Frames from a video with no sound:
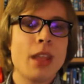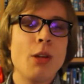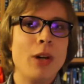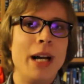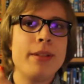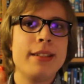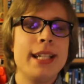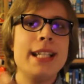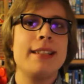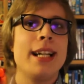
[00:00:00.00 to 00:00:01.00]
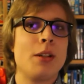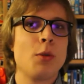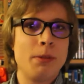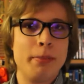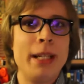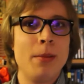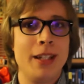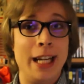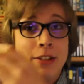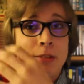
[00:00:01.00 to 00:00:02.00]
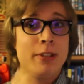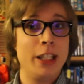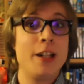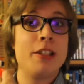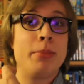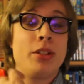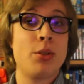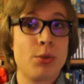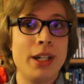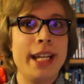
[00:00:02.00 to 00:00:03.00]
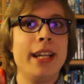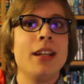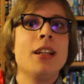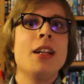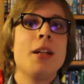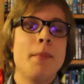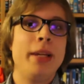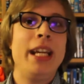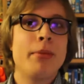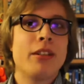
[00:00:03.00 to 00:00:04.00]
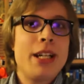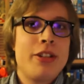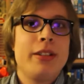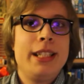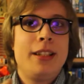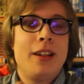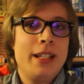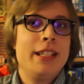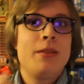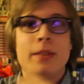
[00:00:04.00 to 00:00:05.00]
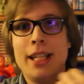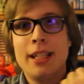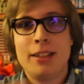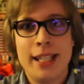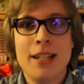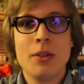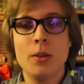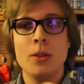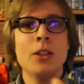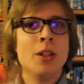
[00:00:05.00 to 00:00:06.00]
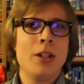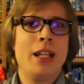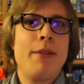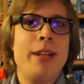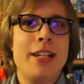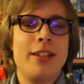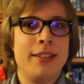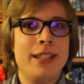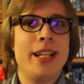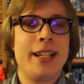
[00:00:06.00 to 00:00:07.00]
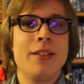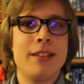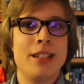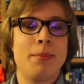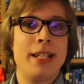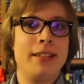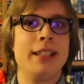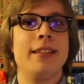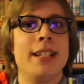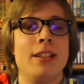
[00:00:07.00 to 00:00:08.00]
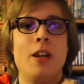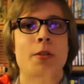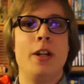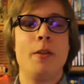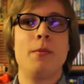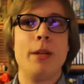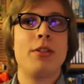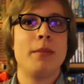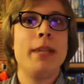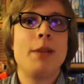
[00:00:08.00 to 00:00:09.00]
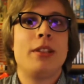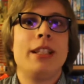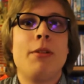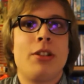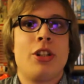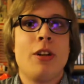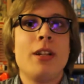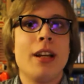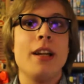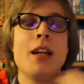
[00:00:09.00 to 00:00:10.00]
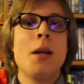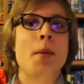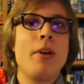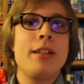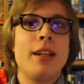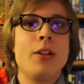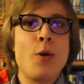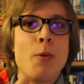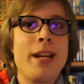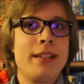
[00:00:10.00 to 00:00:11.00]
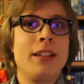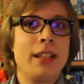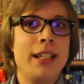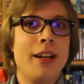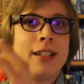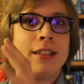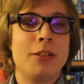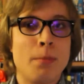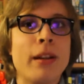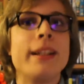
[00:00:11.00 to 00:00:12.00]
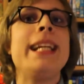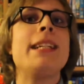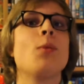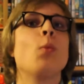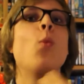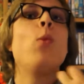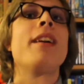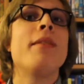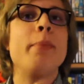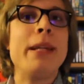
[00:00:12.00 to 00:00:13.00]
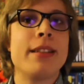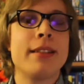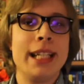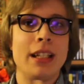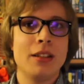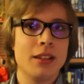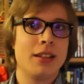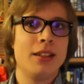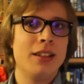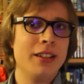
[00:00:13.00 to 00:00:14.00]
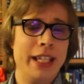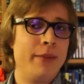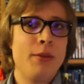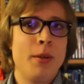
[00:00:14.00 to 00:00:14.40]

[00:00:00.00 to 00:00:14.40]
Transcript: what happens is that group of people that actually weren't going to betray Biba actually kind of get killed Like, we actually see him get killed in a sense. Basically, he says, "Oh, don't! It wasn't me. It was a Shogun." Basically, Anoku basically kind of plead with Biba, saying, "Look, if you